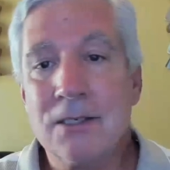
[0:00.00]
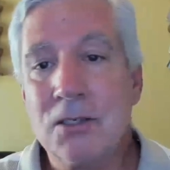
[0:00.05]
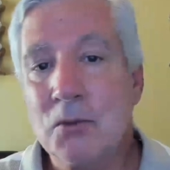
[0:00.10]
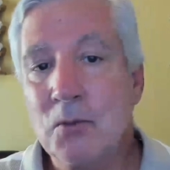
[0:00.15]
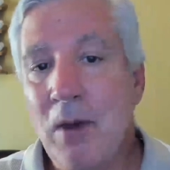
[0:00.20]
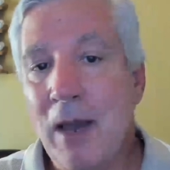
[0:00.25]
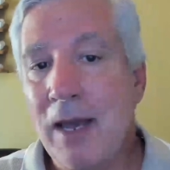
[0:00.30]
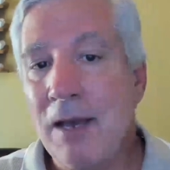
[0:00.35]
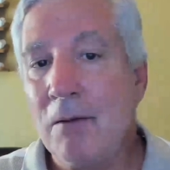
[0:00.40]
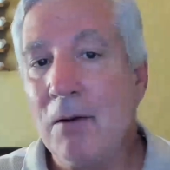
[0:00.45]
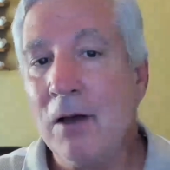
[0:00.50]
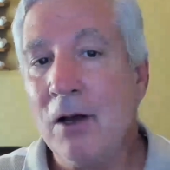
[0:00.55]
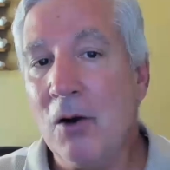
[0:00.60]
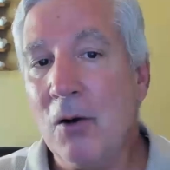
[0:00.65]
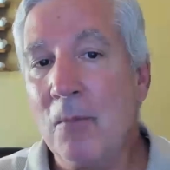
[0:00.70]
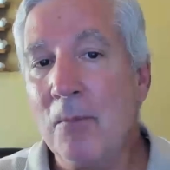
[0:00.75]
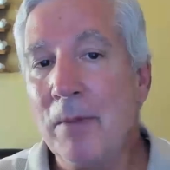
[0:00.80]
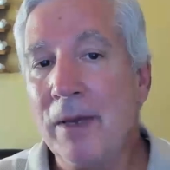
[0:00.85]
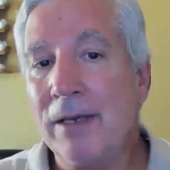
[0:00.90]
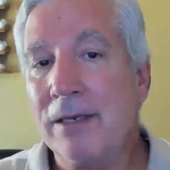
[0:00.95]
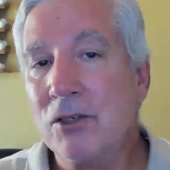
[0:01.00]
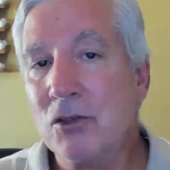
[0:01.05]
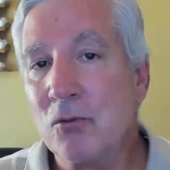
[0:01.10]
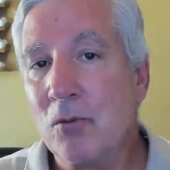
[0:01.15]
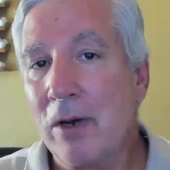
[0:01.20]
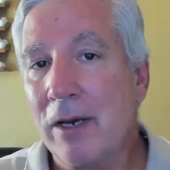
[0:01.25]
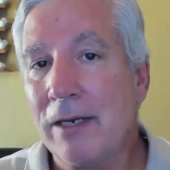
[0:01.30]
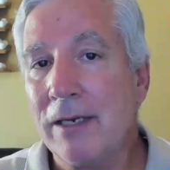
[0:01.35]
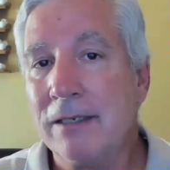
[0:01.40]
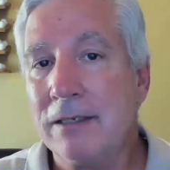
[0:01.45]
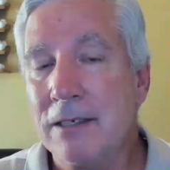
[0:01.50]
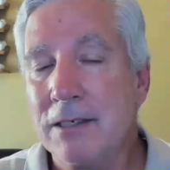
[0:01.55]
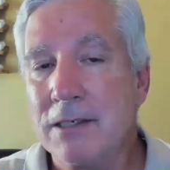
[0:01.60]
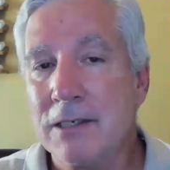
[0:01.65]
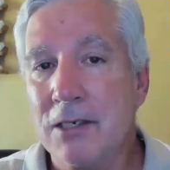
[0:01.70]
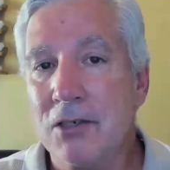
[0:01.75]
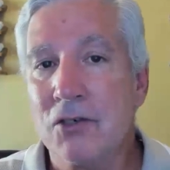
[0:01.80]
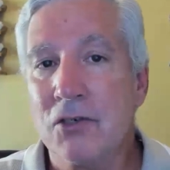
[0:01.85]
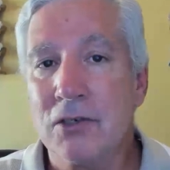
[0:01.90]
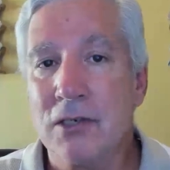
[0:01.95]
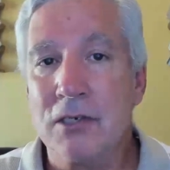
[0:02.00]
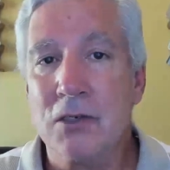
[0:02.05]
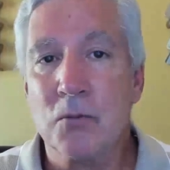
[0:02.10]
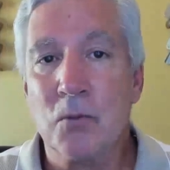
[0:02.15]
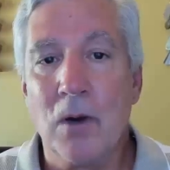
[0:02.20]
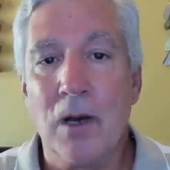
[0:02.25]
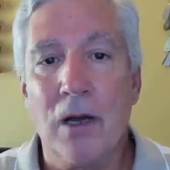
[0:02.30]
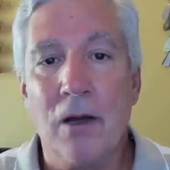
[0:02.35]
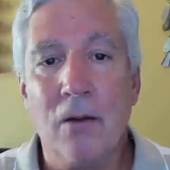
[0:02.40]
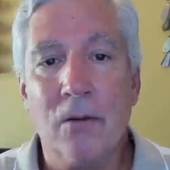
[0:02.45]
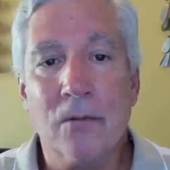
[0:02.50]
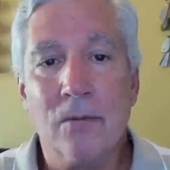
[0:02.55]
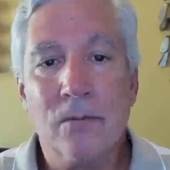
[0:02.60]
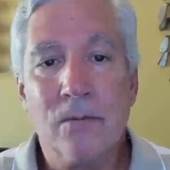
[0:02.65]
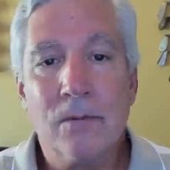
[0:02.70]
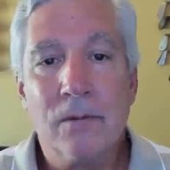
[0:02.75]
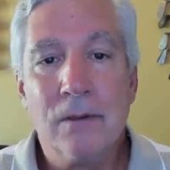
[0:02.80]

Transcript: to help make trading decisions as well.